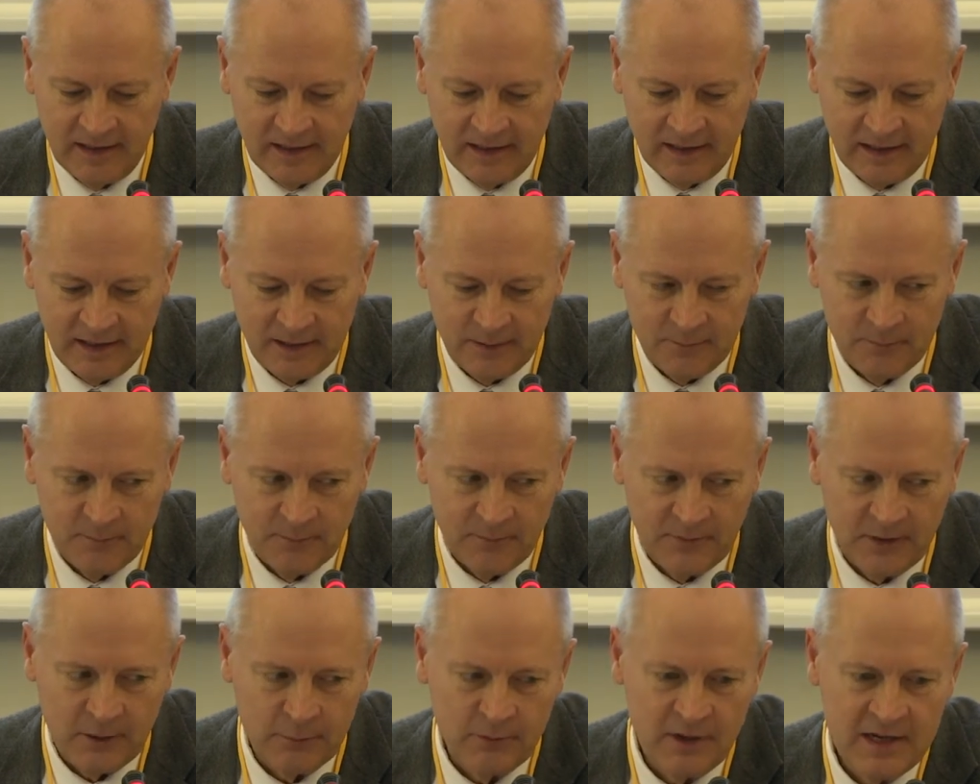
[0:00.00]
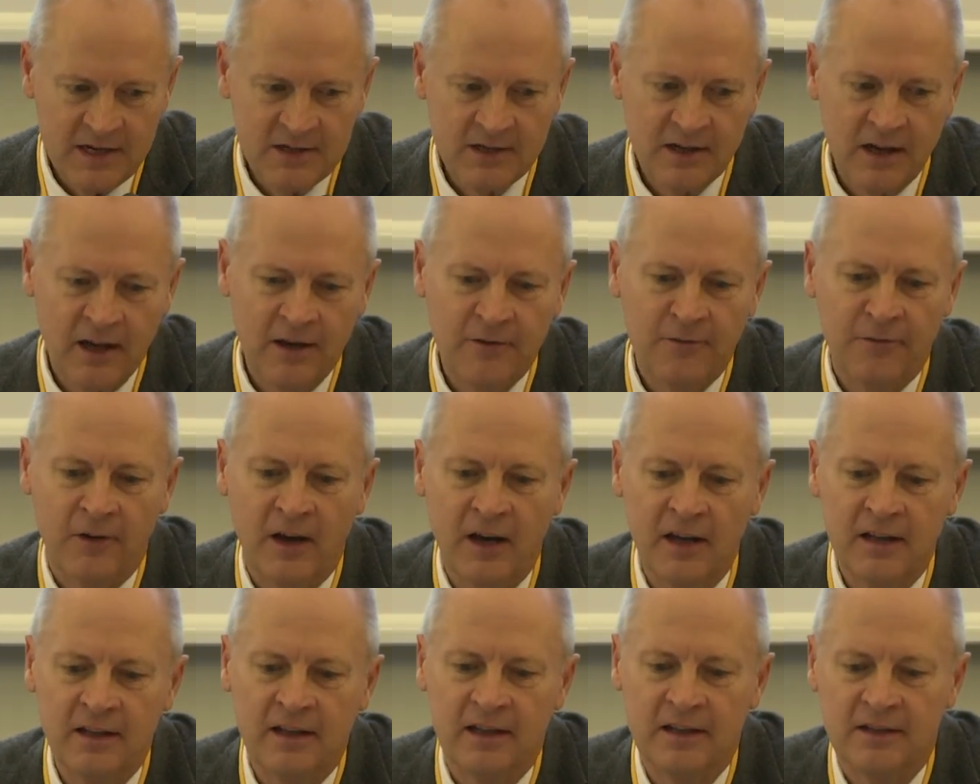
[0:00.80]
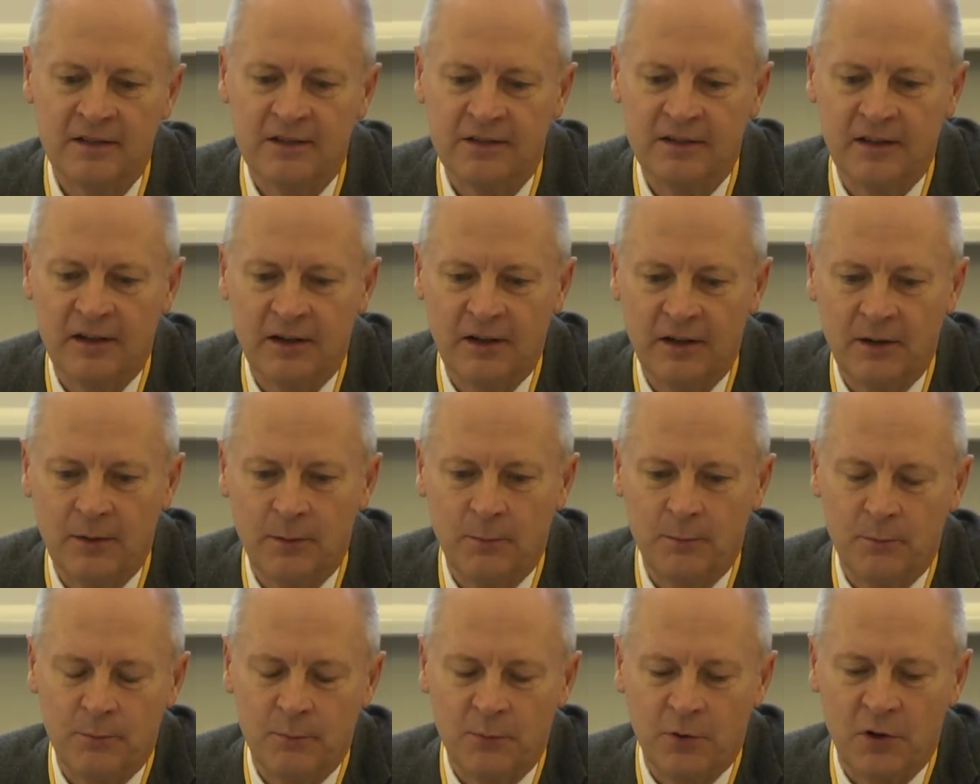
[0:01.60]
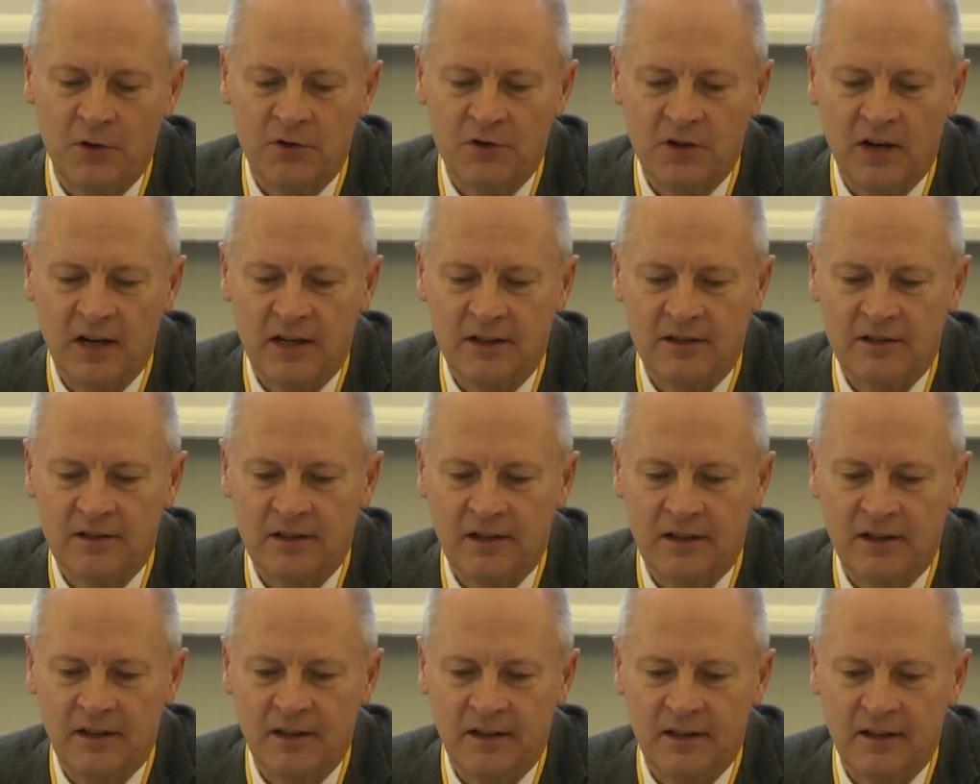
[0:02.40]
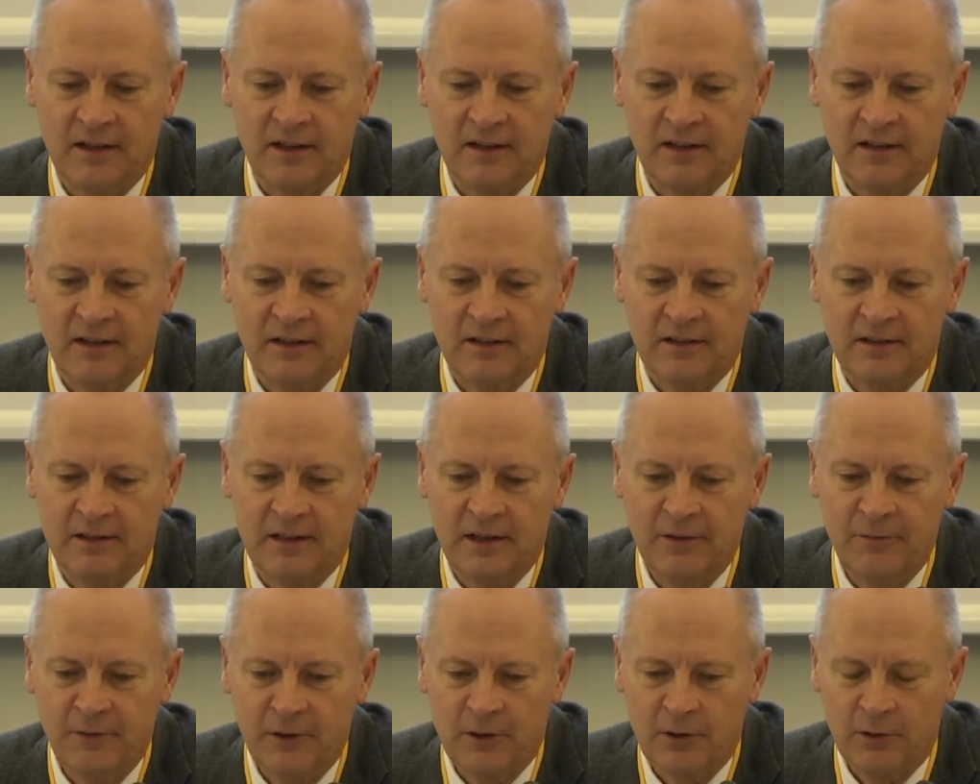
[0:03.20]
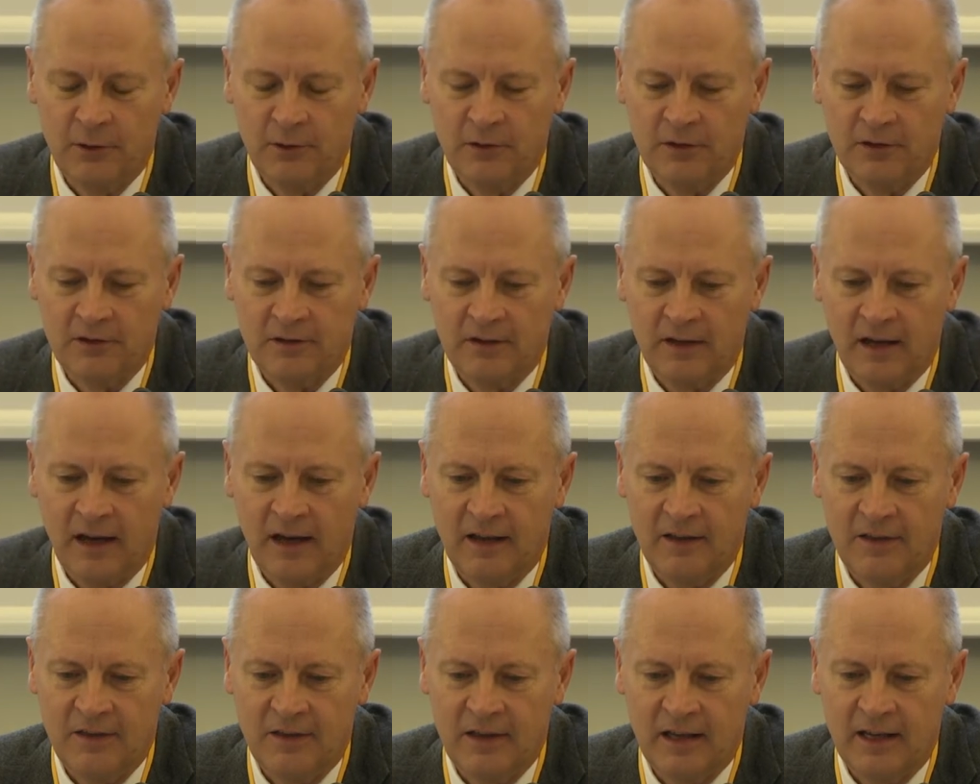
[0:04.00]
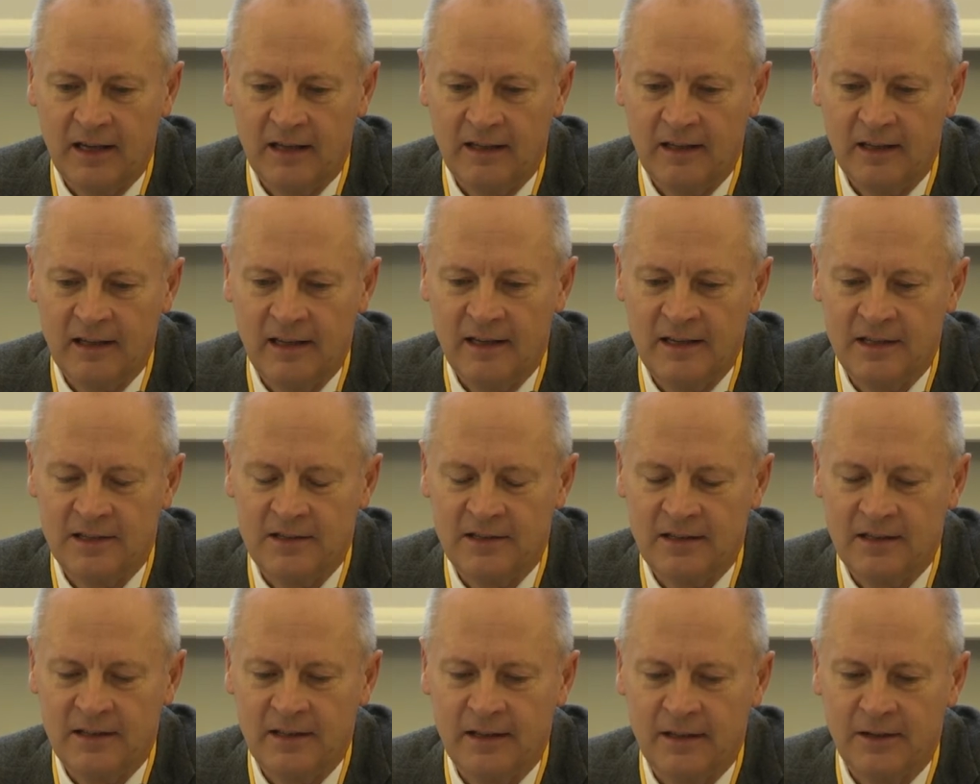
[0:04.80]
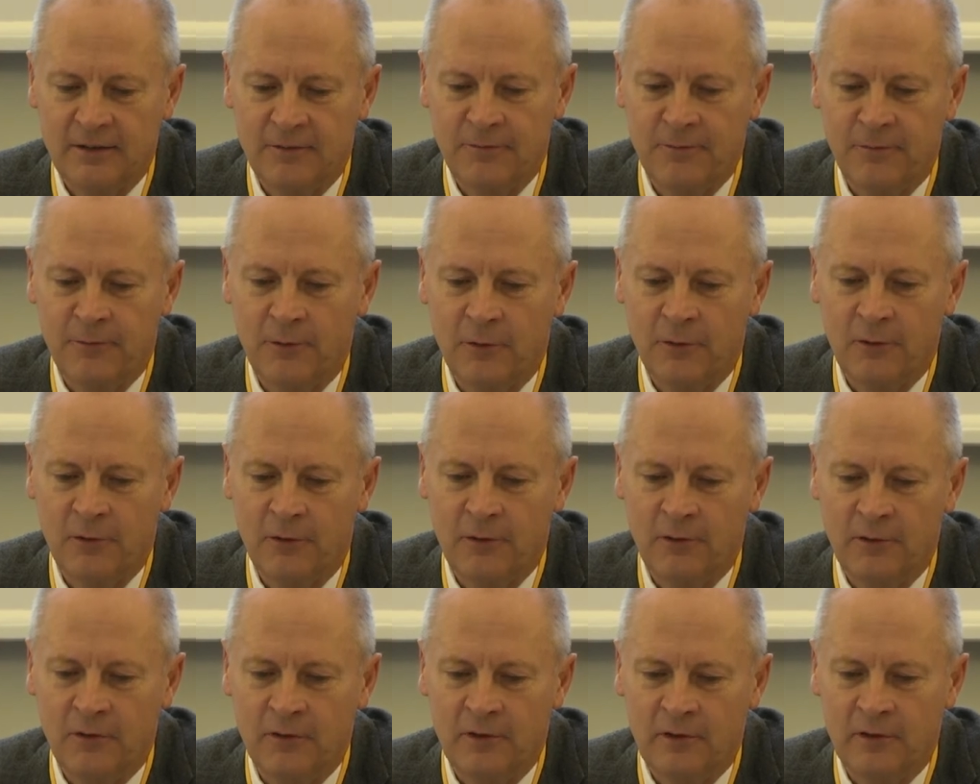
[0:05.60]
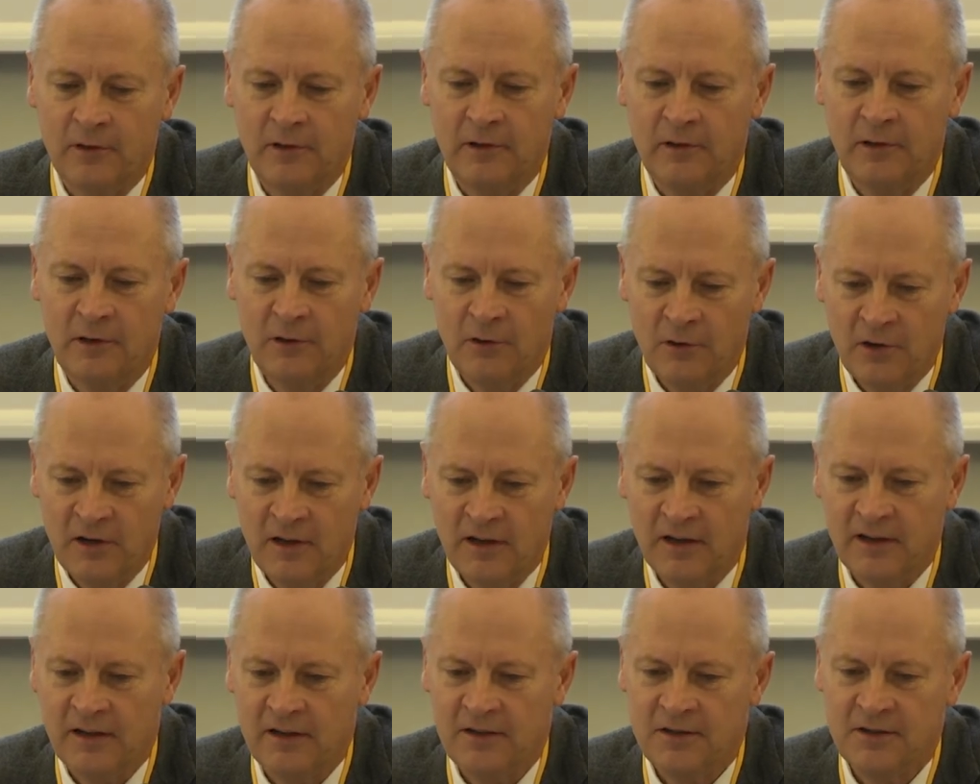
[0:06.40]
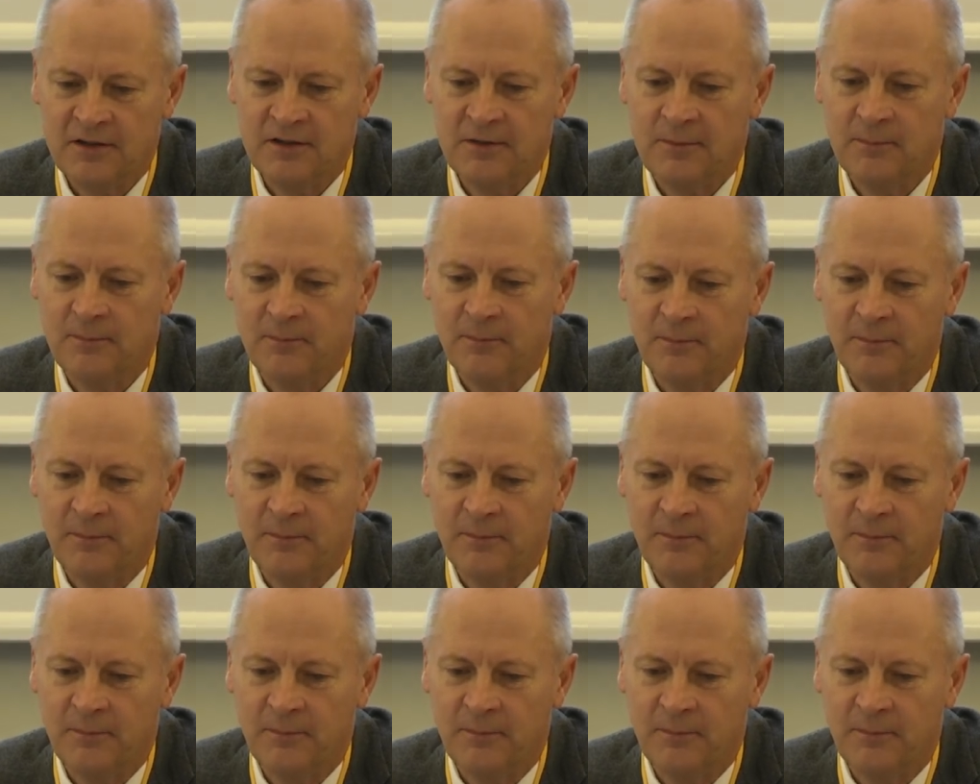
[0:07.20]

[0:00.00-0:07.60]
The reason I find this project difficult, I think, is that for lawyers,